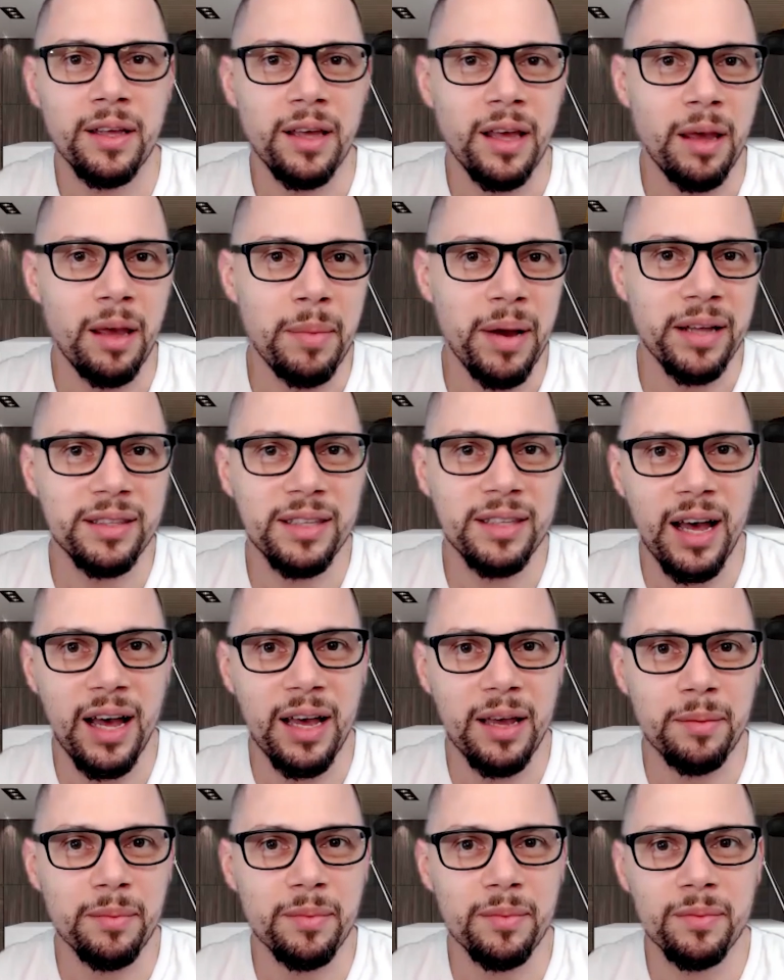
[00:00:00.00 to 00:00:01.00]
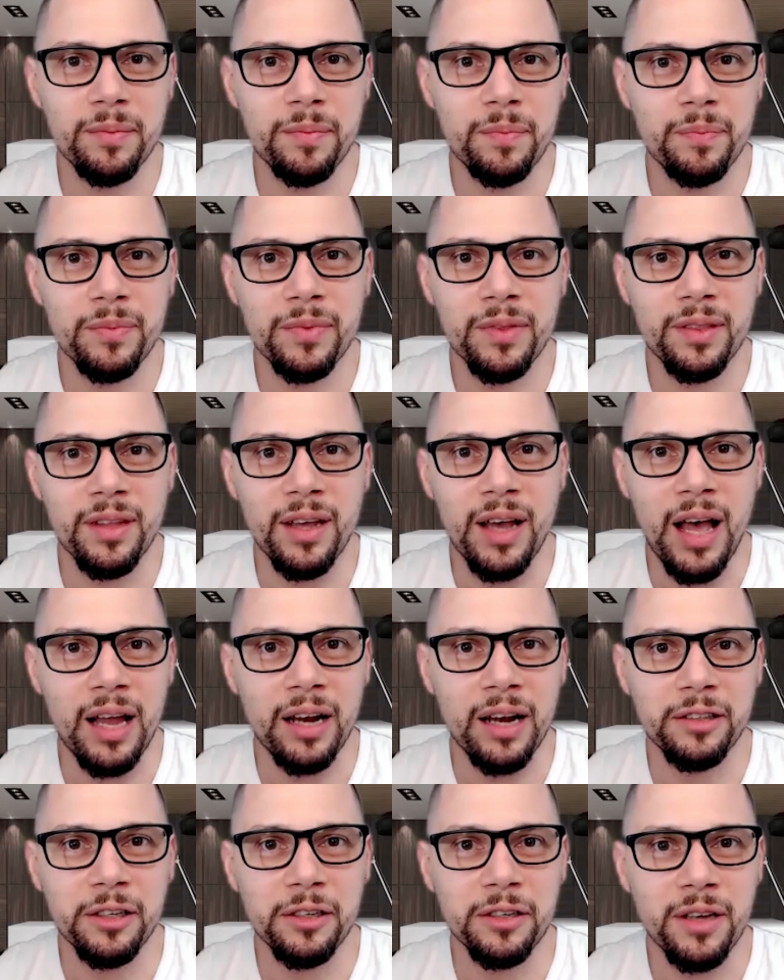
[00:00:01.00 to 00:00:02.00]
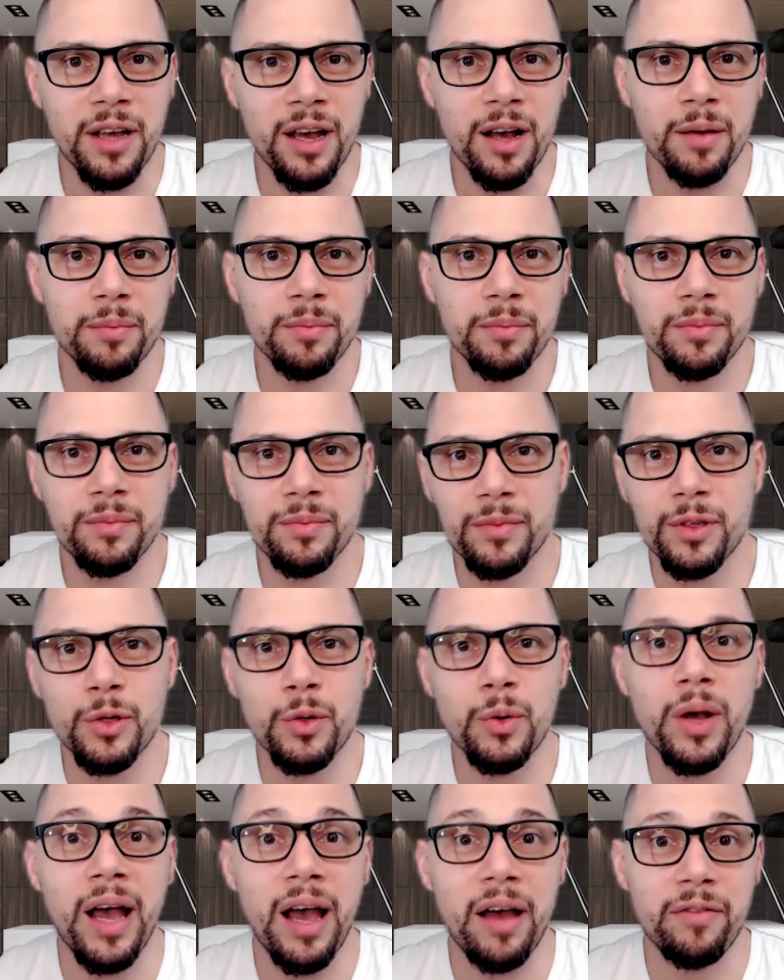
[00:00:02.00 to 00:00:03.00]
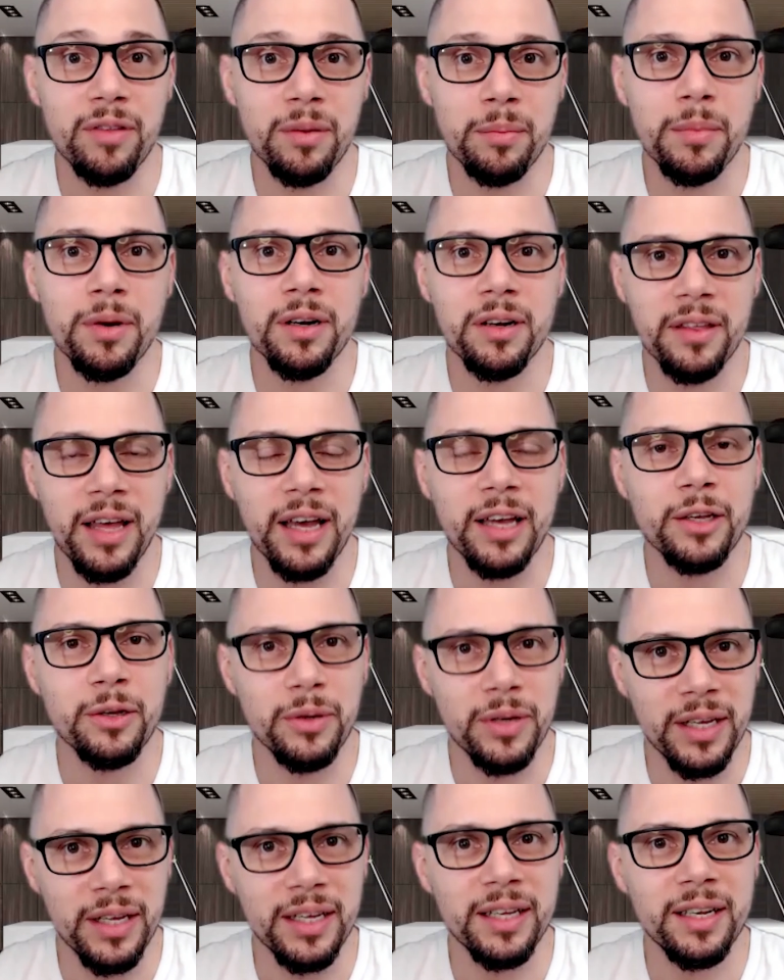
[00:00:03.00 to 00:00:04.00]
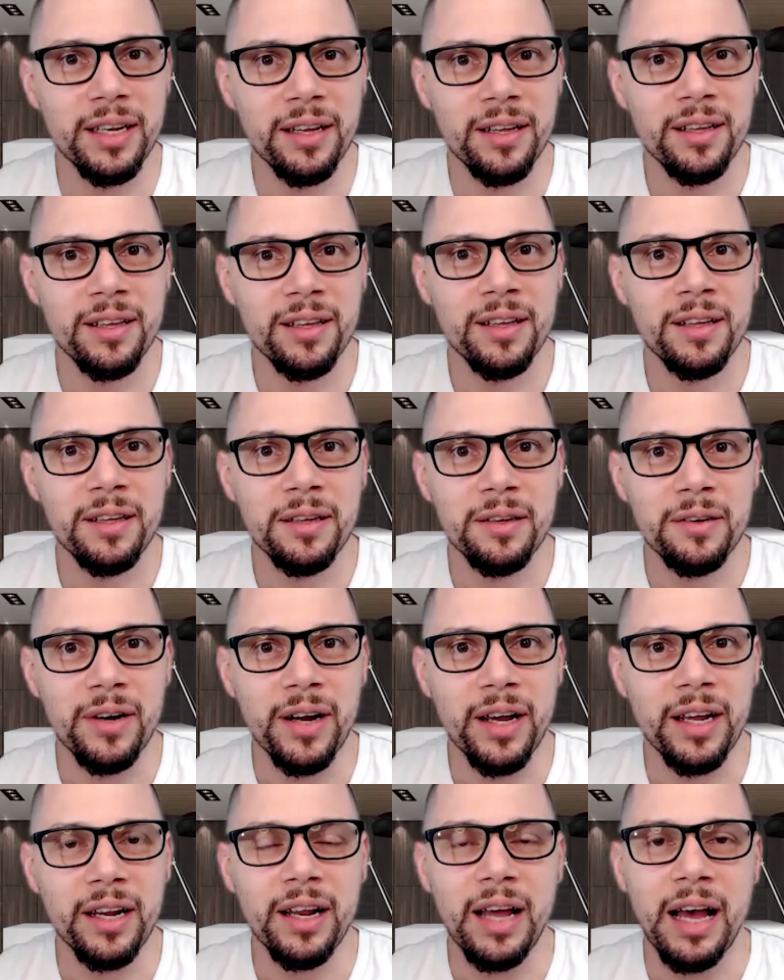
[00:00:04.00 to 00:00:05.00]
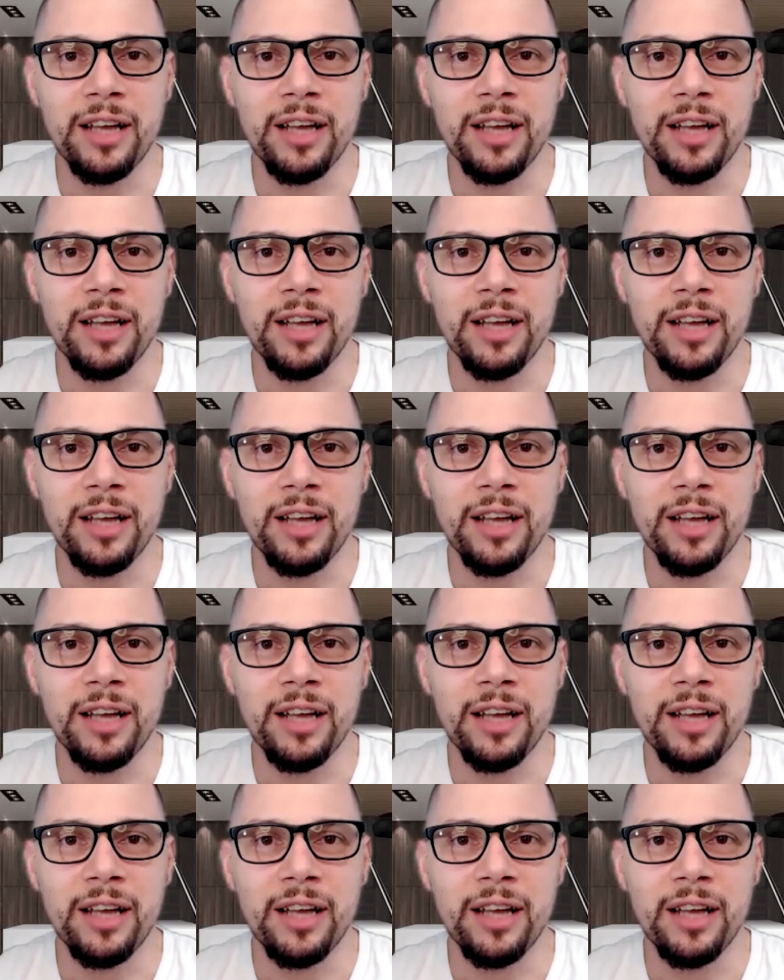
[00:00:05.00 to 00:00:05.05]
And by the time the holidays come, you'll have the money that you need, right?